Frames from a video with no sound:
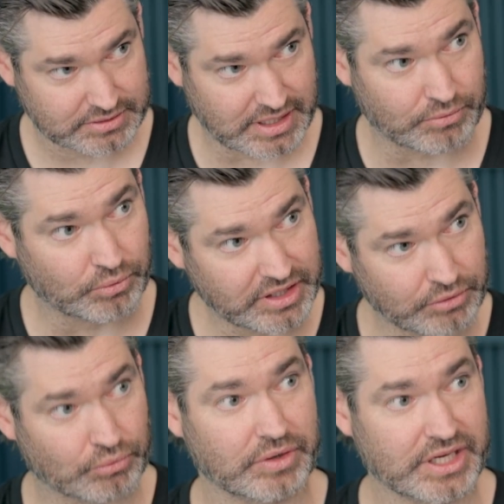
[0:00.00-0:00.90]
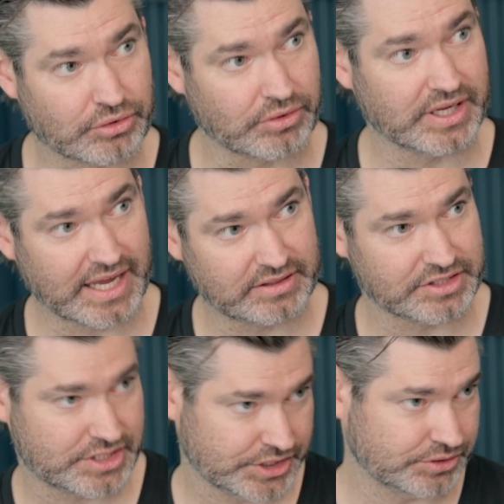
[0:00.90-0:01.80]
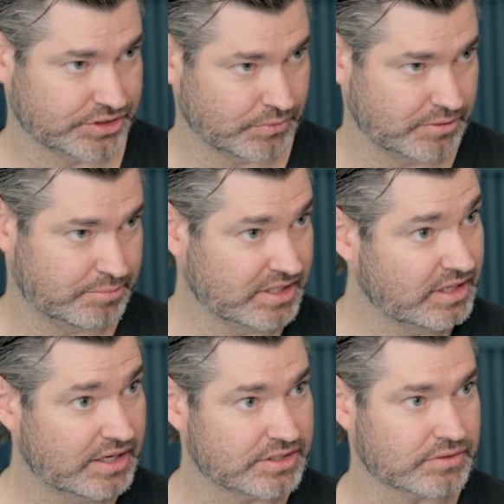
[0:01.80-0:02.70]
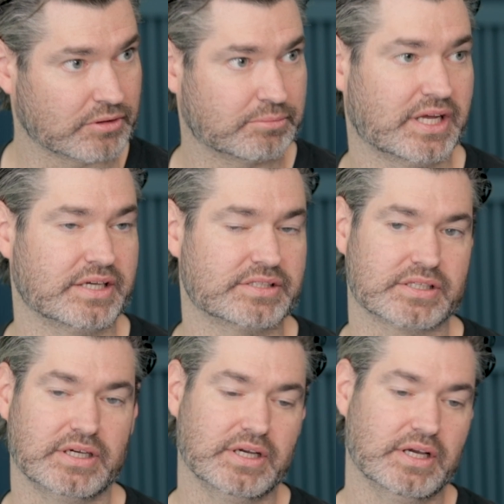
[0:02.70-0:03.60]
and really recreate the tissues that would be needed to replace.